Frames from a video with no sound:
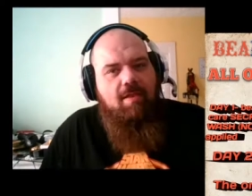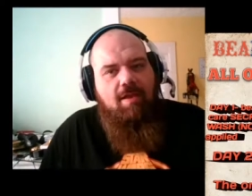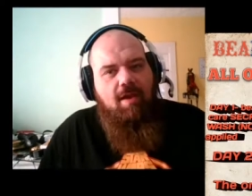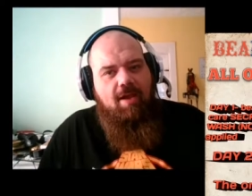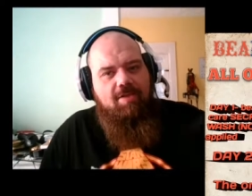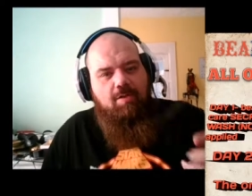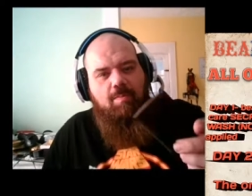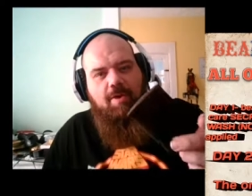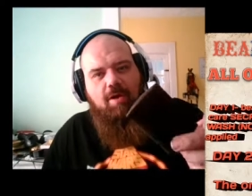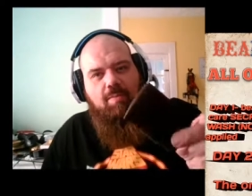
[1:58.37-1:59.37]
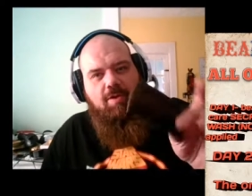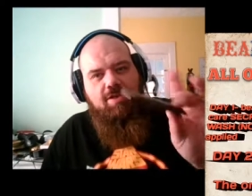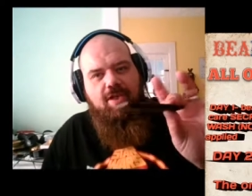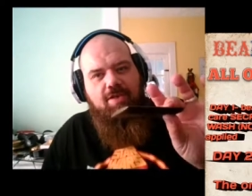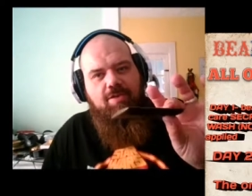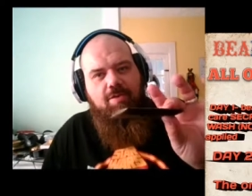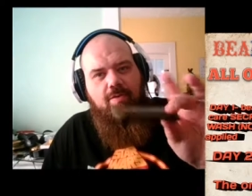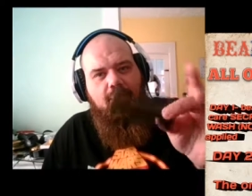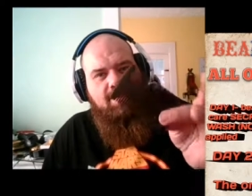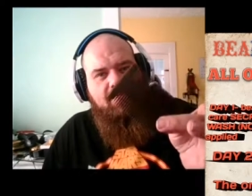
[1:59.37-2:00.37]
The nice little beard brush has
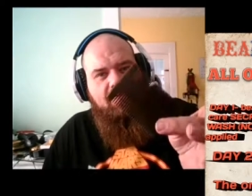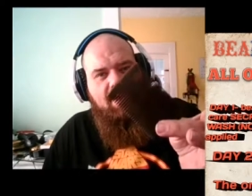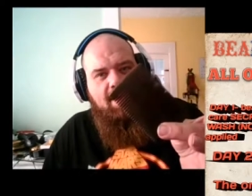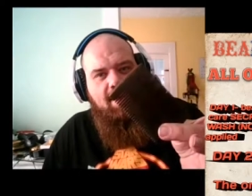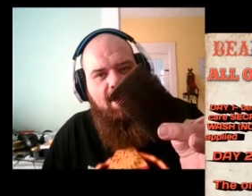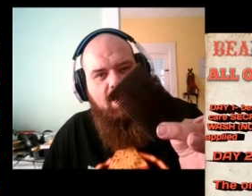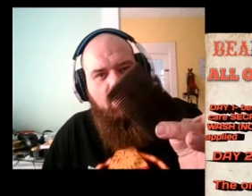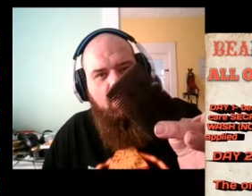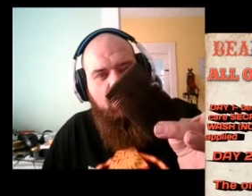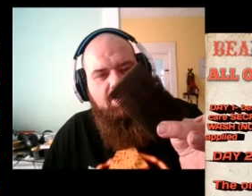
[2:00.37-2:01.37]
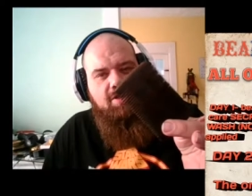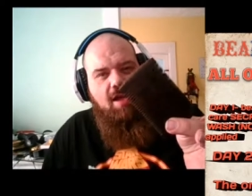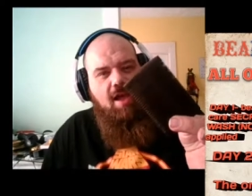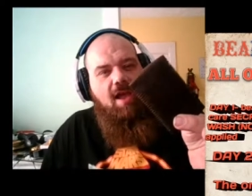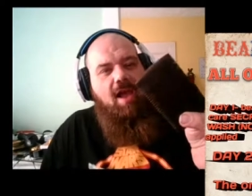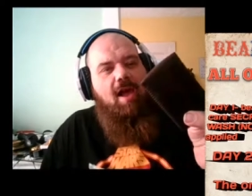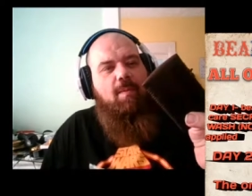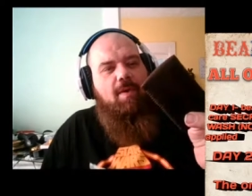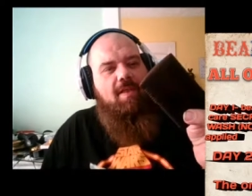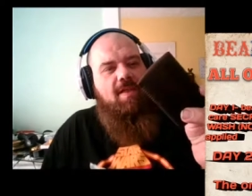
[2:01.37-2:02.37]
a fine, and of course, I
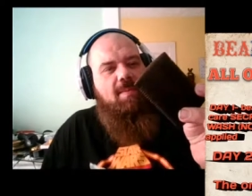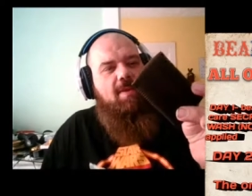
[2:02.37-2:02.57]
want to thank my